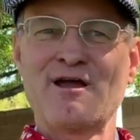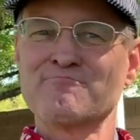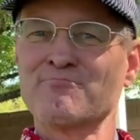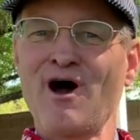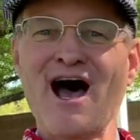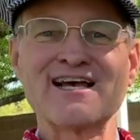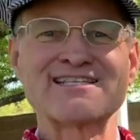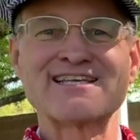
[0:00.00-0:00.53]

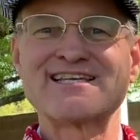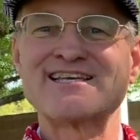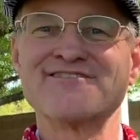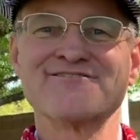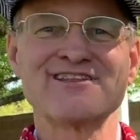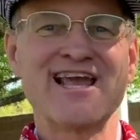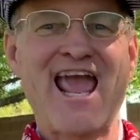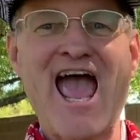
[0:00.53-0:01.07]

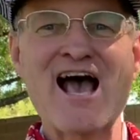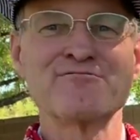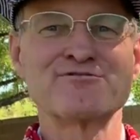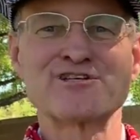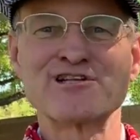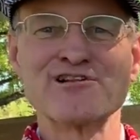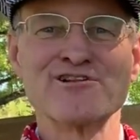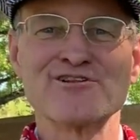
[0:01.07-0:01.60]
positively,
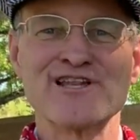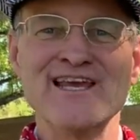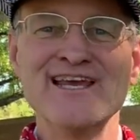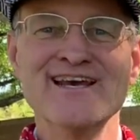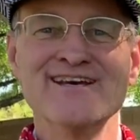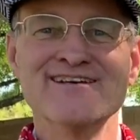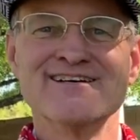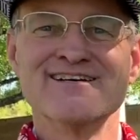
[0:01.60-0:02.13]
absolutely
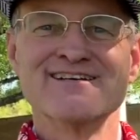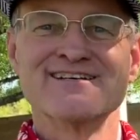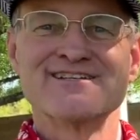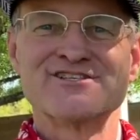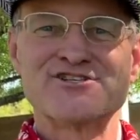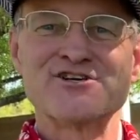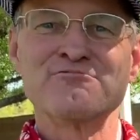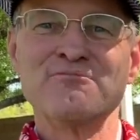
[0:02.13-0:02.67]

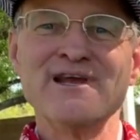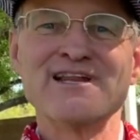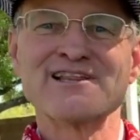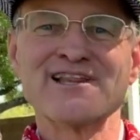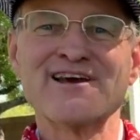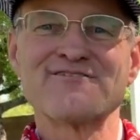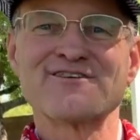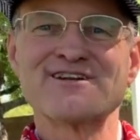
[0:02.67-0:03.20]
should be
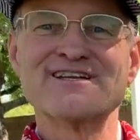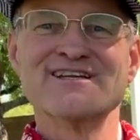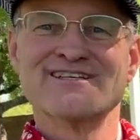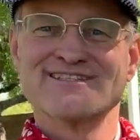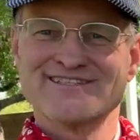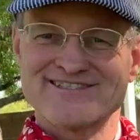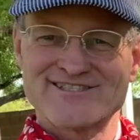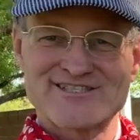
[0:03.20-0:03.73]
delivered
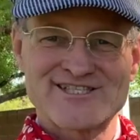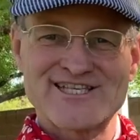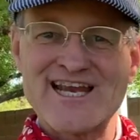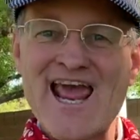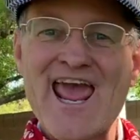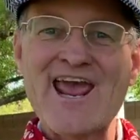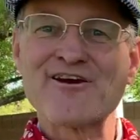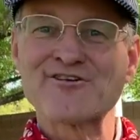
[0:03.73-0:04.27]

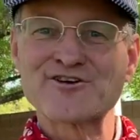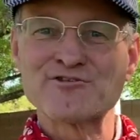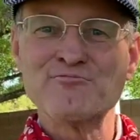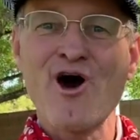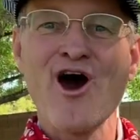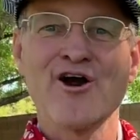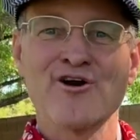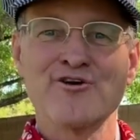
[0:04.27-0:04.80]
today or
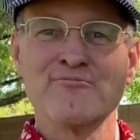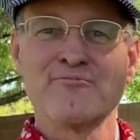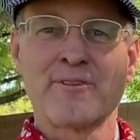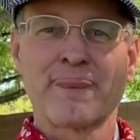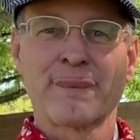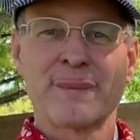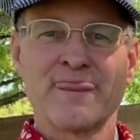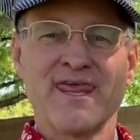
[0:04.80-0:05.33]
tomorrow.
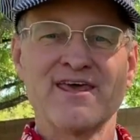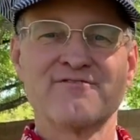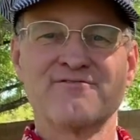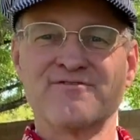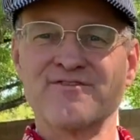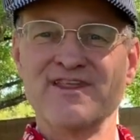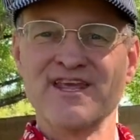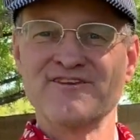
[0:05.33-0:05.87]
The
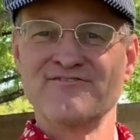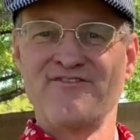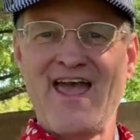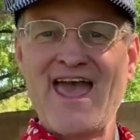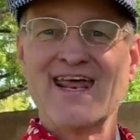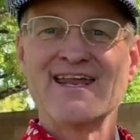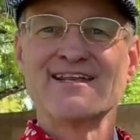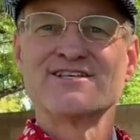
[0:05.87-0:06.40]

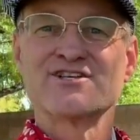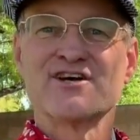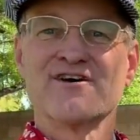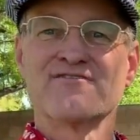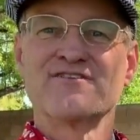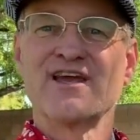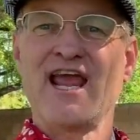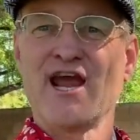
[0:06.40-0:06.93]
advantage
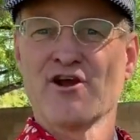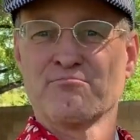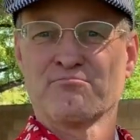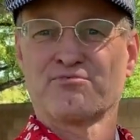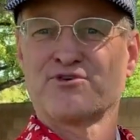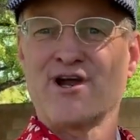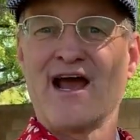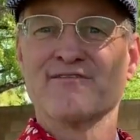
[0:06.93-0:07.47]
of air
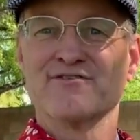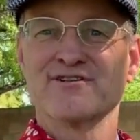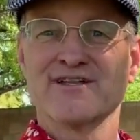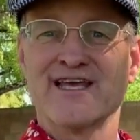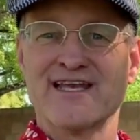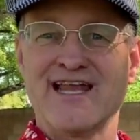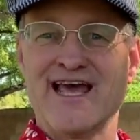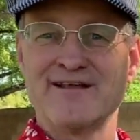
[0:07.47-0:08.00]
travel
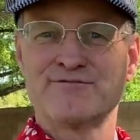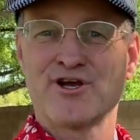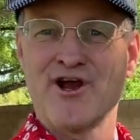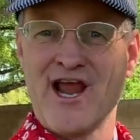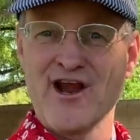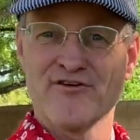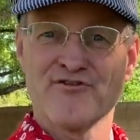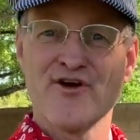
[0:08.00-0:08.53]
and
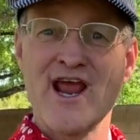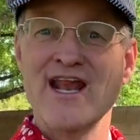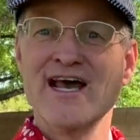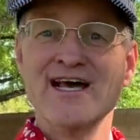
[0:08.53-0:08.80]
air freight